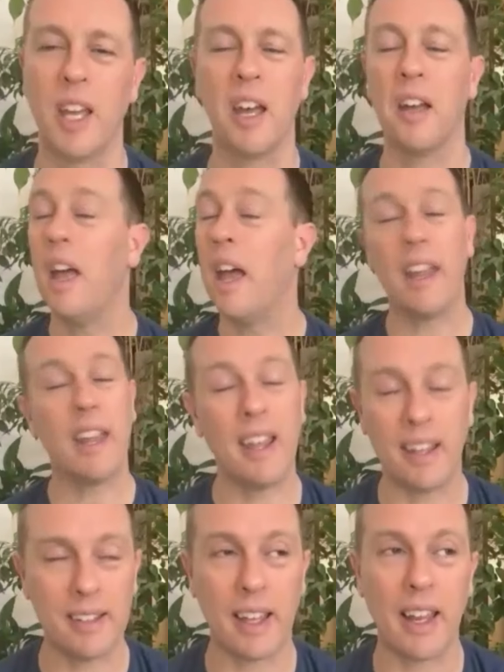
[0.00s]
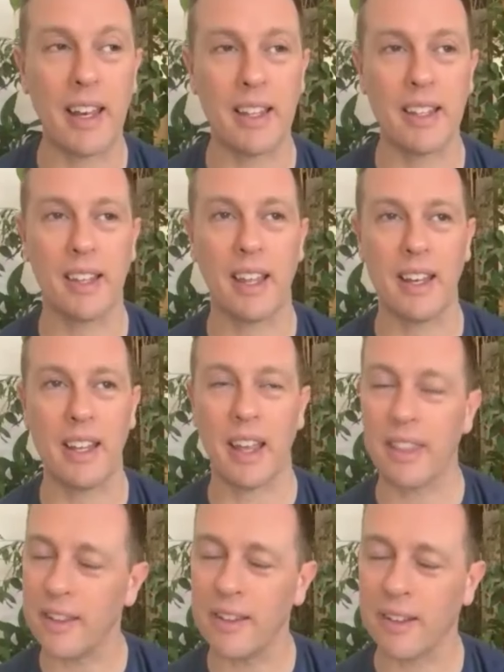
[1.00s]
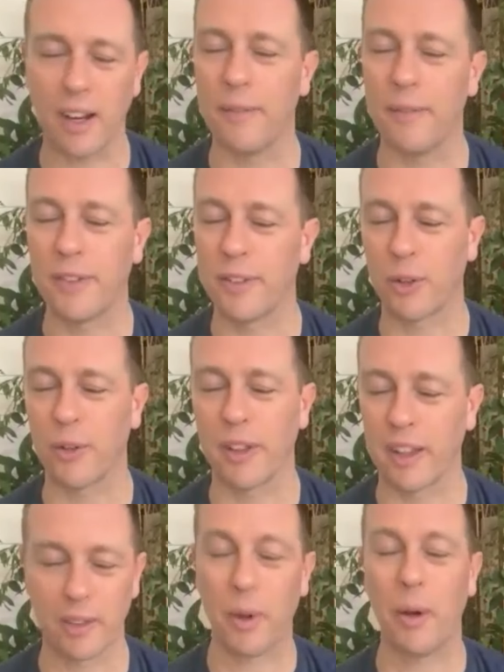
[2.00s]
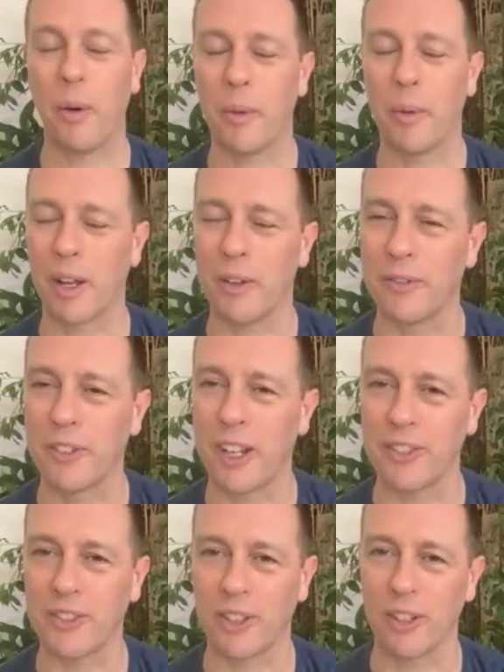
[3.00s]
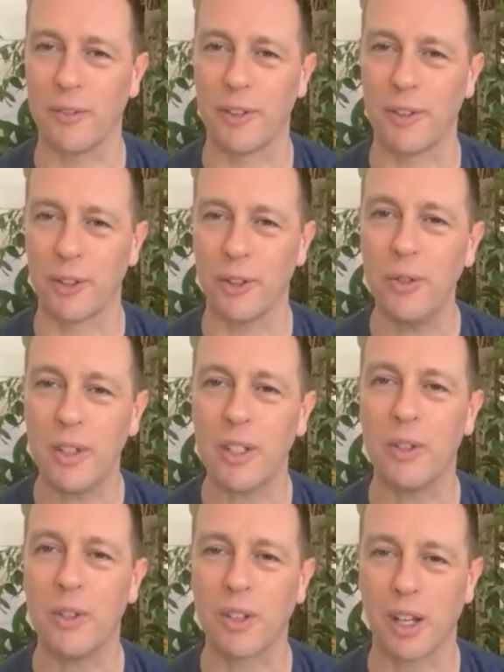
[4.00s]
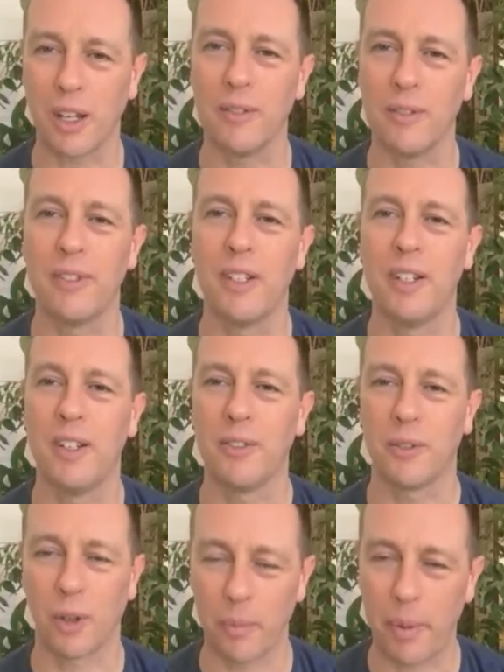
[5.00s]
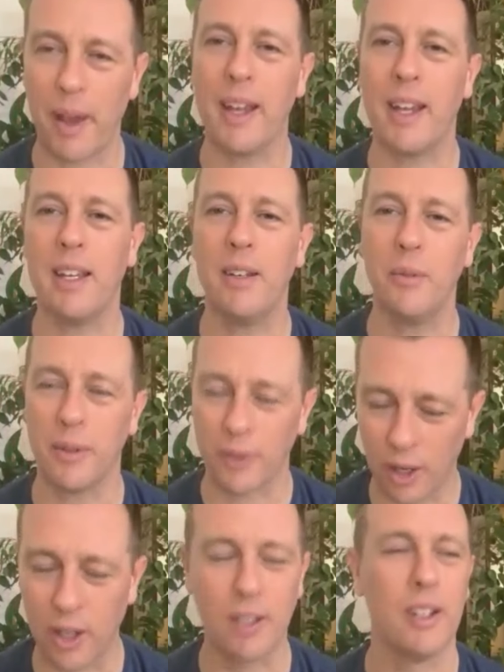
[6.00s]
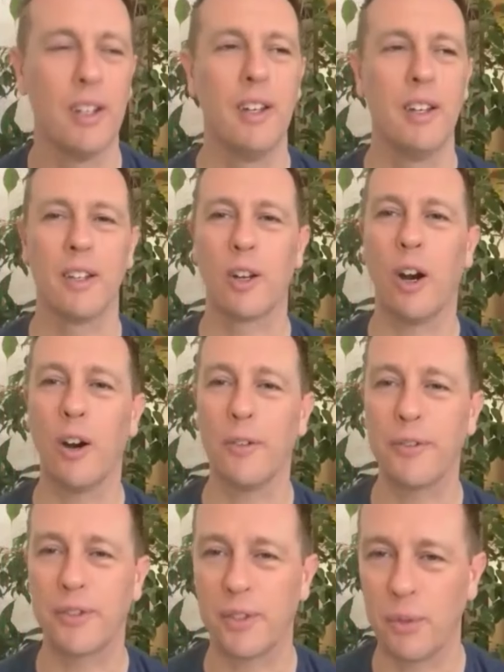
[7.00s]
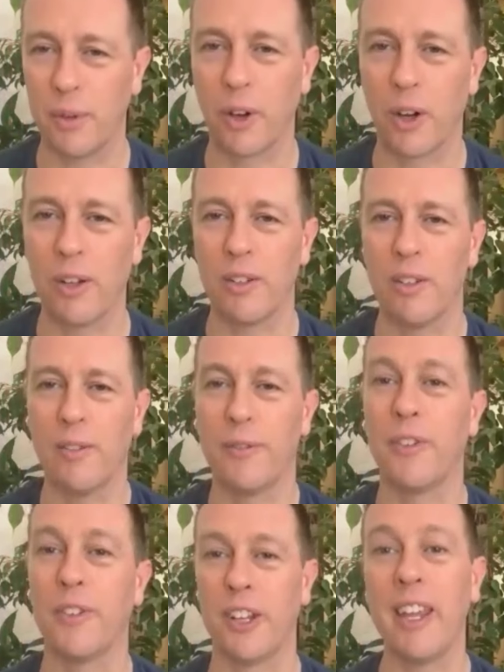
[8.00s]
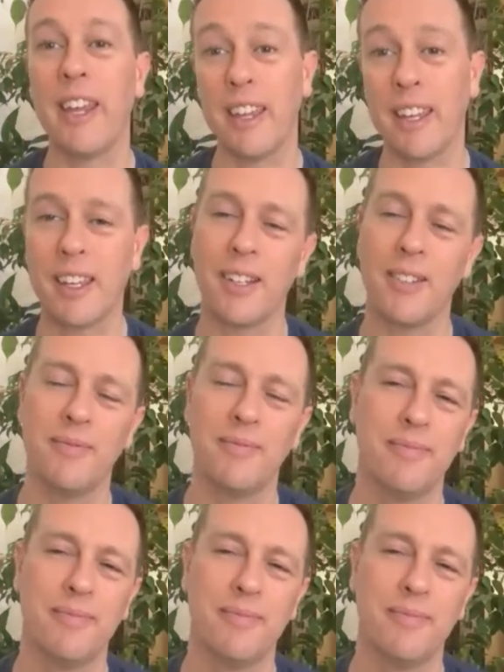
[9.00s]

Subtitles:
Yeah. Any other kind of physical thing? While we're kind of touching on the physical, that you'd kind of so we've got pain, we've got coughs, we've got fatigue.